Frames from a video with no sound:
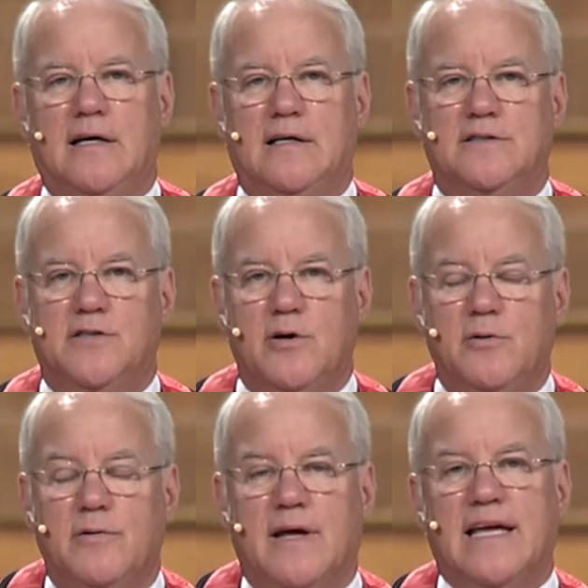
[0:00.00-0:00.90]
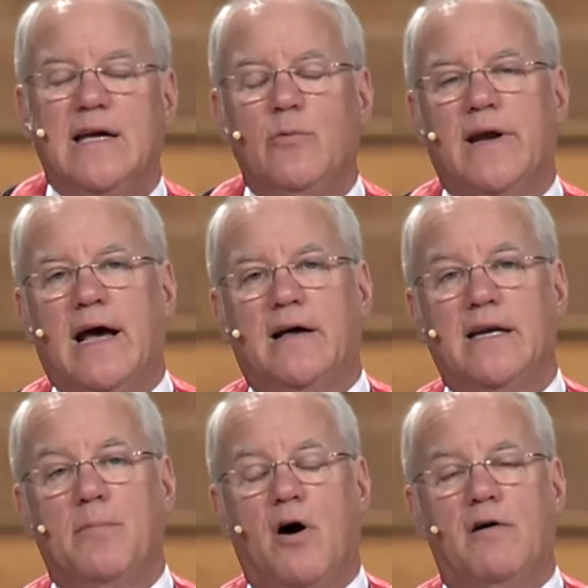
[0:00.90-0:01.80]
So he went out and
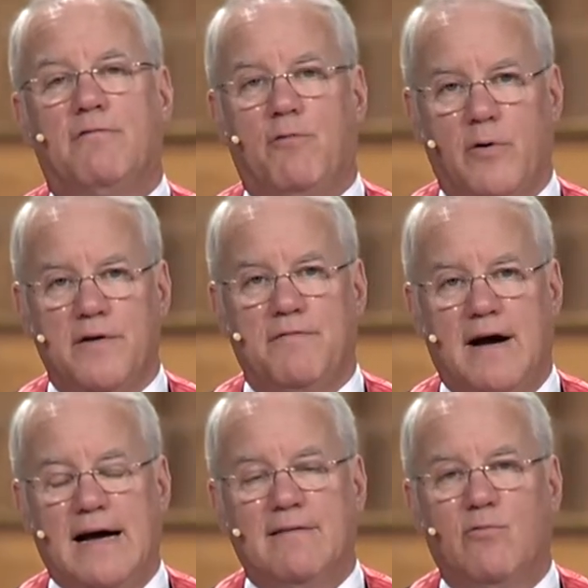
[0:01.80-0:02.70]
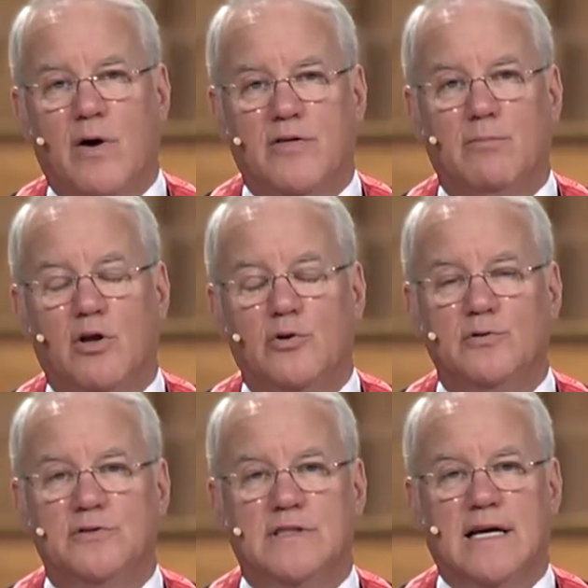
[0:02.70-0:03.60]
he bought 45 weather
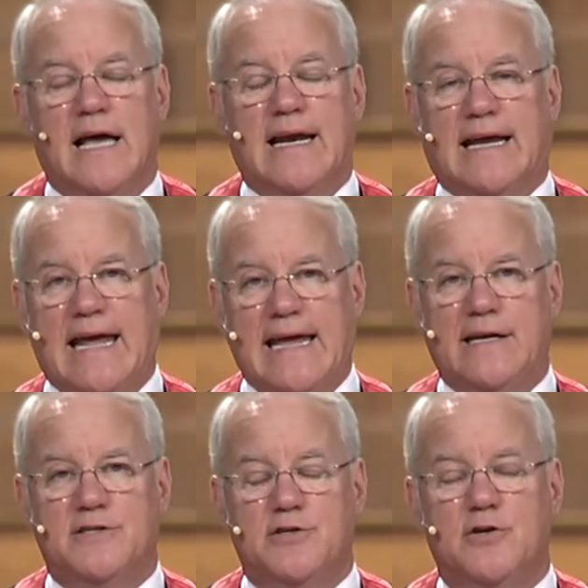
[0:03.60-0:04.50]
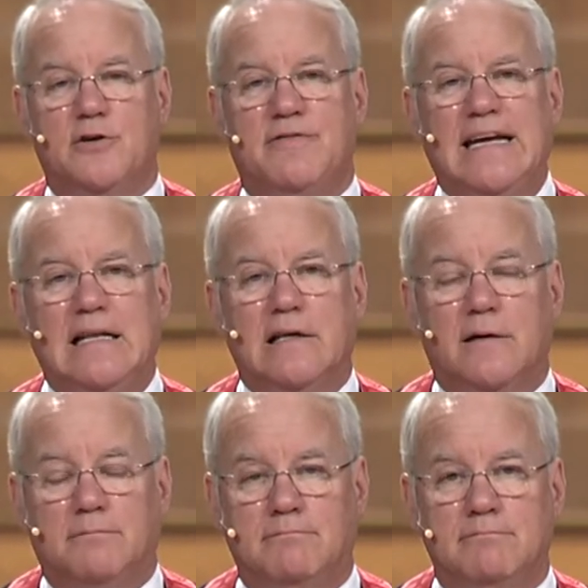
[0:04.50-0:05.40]
balloons and a canister of
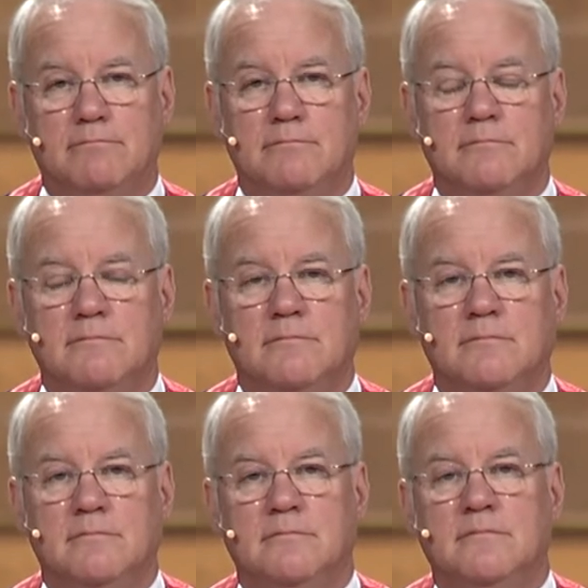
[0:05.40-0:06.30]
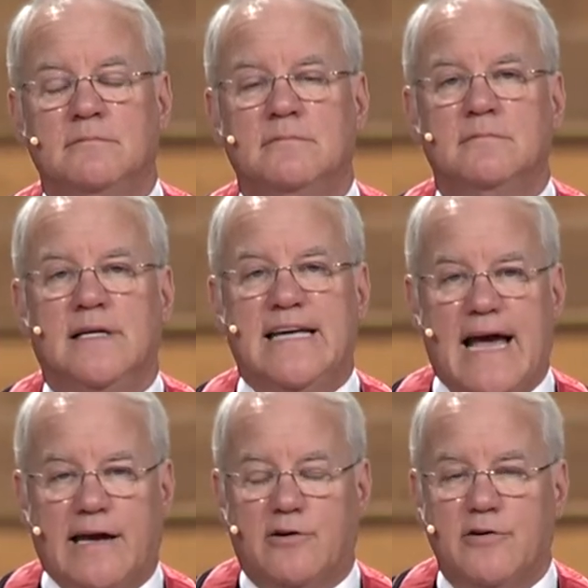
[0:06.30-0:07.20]
helium. He
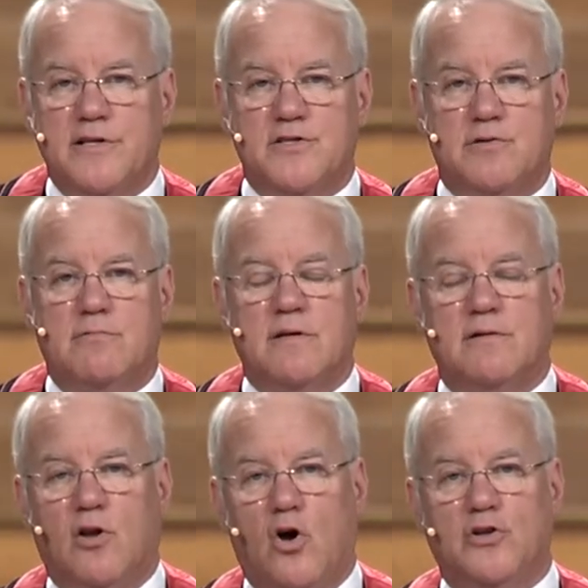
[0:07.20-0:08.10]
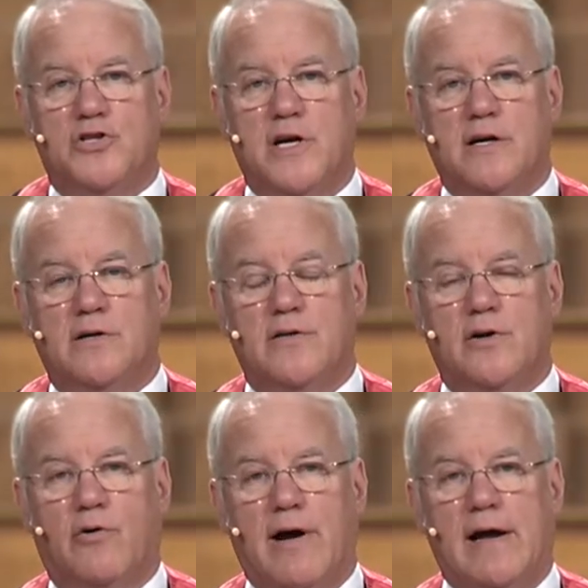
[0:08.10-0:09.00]
anchored his lawn chair to the
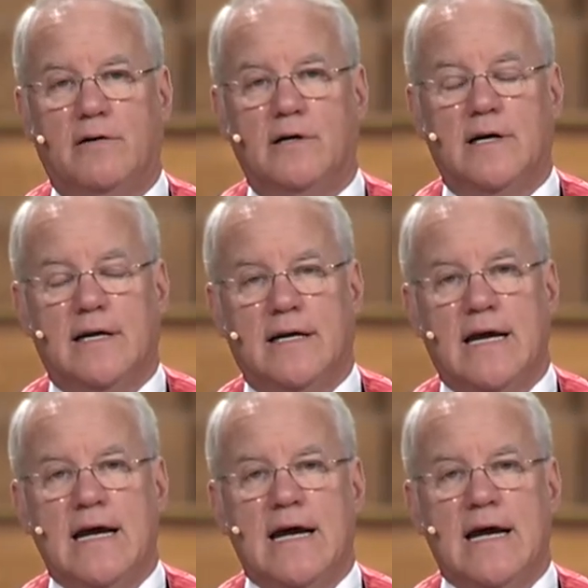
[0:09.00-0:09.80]
ground and